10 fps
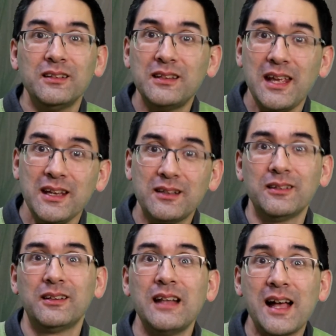
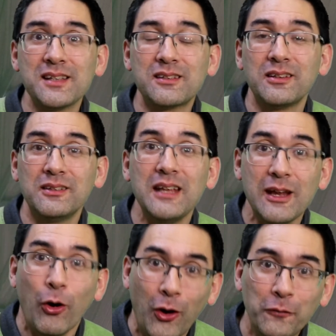take the last day
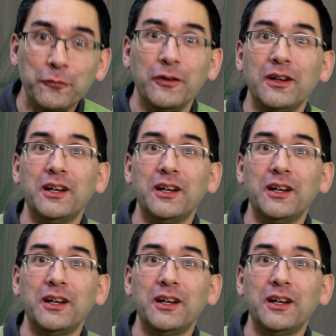off,